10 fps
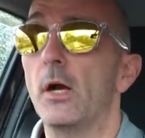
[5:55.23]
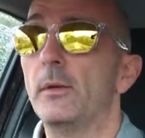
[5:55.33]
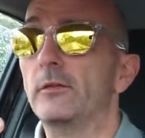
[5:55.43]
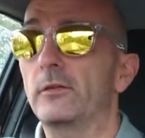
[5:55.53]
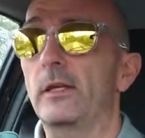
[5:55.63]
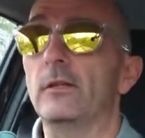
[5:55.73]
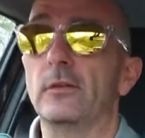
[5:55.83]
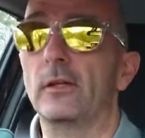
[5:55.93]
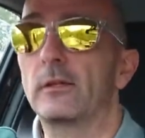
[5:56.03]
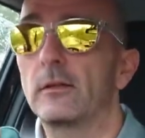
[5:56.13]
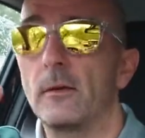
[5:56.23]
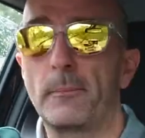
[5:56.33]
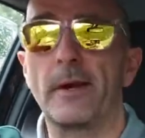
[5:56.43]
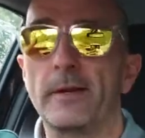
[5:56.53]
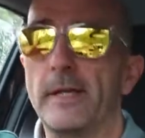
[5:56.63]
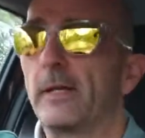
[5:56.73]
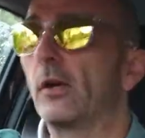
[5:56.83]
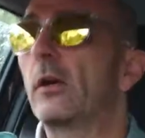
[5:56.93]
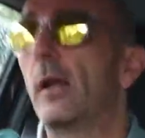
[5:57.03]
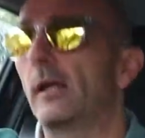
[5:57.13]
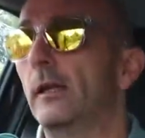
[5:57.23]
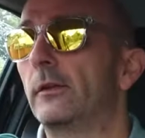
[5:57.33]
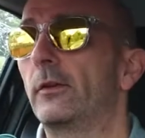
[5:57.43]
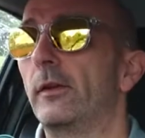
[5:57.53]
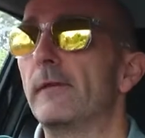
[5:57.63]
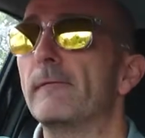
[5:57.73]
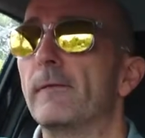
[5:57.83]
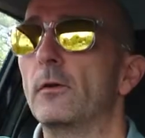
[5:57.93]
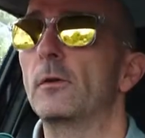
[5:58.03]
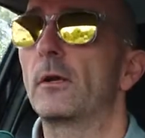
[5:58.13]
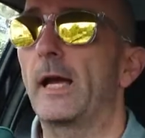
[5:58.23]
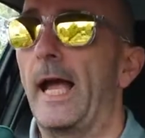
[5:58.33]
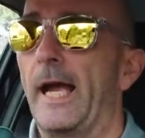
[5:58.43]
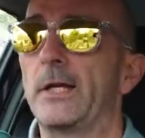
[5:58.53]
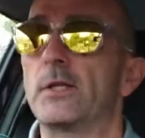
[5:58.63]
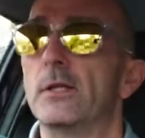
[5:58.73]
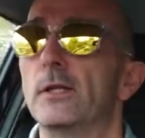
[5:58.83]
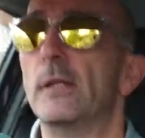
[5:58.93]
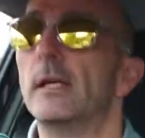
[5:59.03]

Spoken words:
is apparently a good colour to invoke action